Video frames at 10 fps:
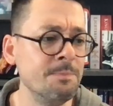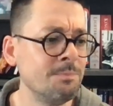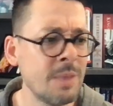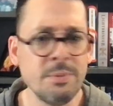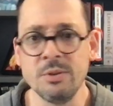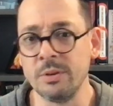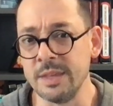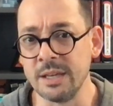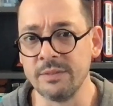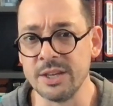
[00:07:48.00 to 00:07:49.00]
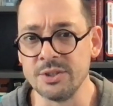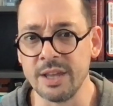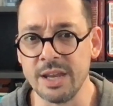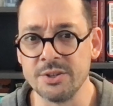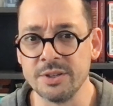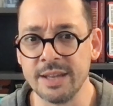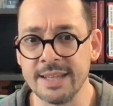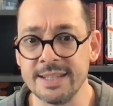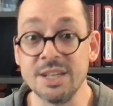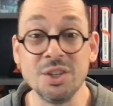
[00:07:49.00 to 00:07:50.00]
maybe you could think of education
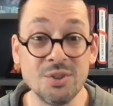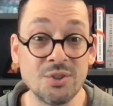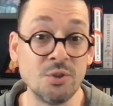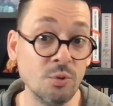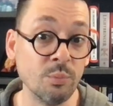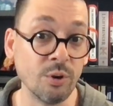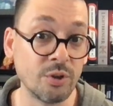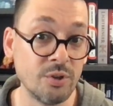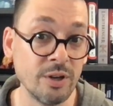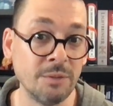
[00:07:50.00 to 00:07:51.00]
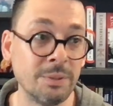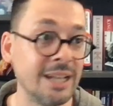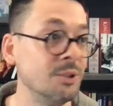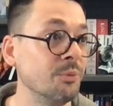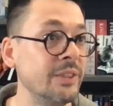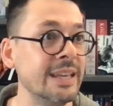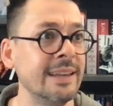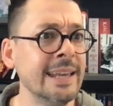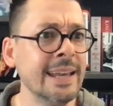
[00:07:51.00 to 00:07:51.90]
as a consumer good, but I don't think